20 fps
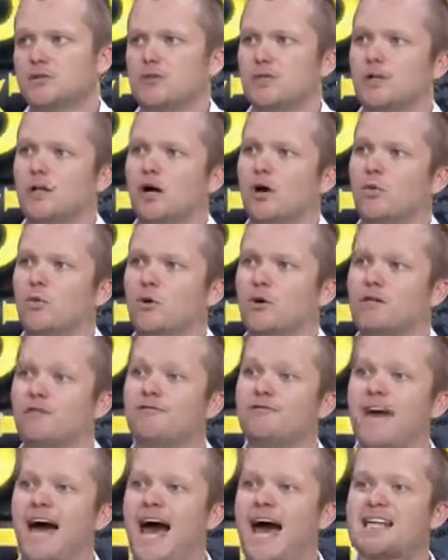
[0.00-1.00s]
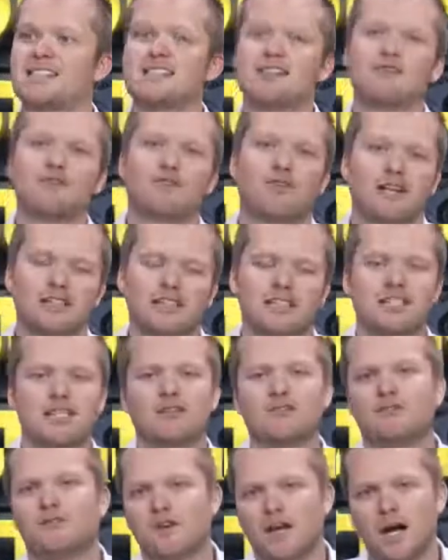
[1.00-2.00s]
You know, we're fast and friendly
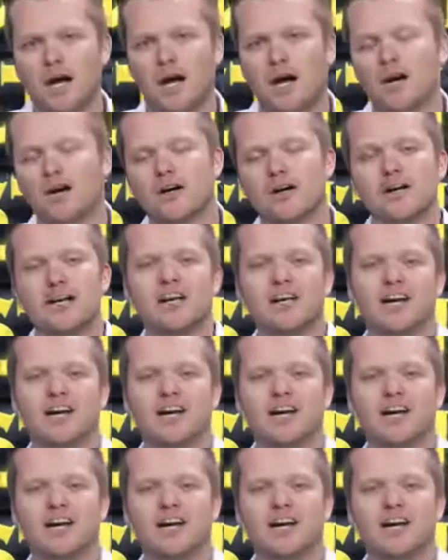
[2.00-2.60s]
and fair.